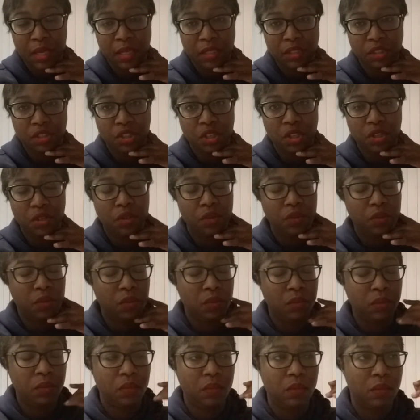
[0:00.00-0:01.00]

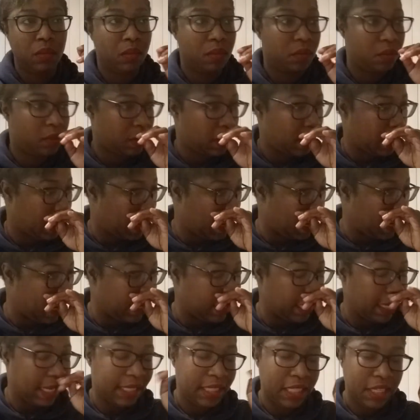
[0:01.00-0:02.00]
So
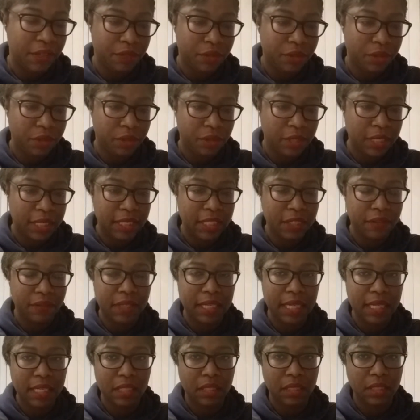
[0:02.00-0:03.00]
I, I, never I never
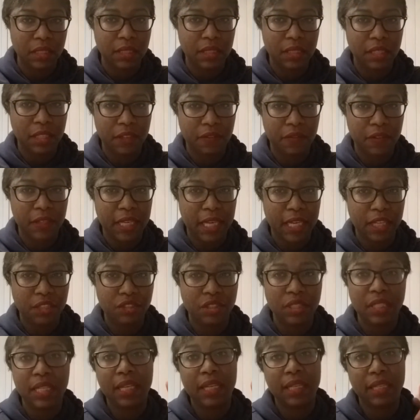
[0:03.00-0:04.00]
got a good
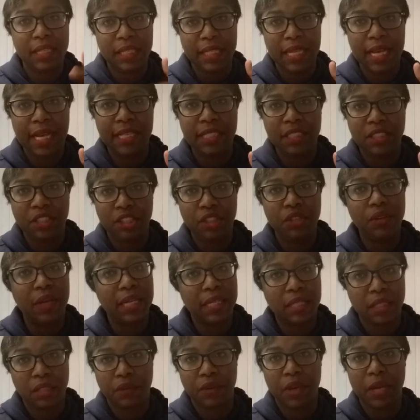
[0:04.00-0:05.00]
clarification. I, in ICU, I
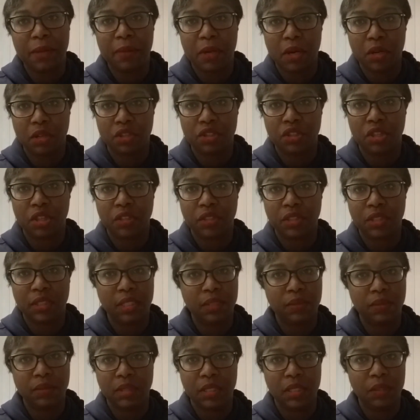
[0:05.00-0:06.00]
could have grabbed all the charts.
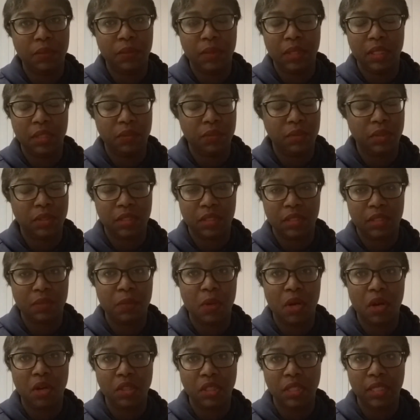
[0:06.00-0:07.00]
It was it, it, was a
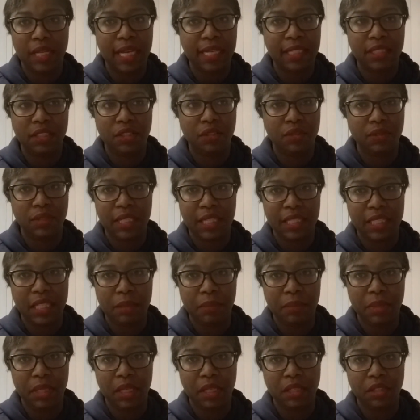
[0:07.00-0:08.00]
small. The ICU is not
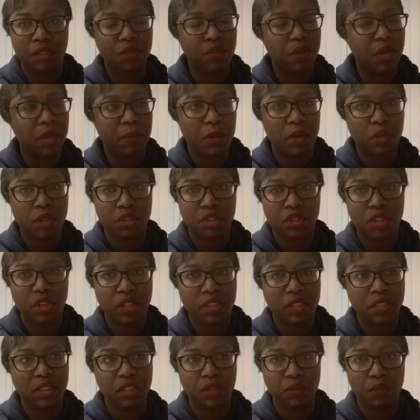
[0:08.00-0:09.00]
that big. You grab all the
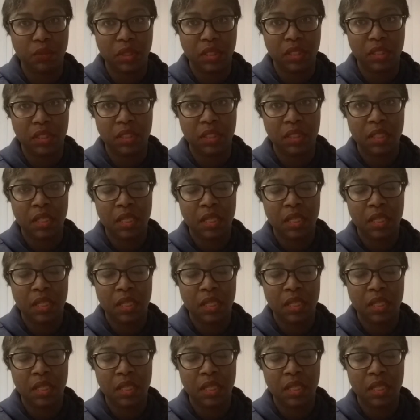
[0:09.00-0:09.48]
charts and you run.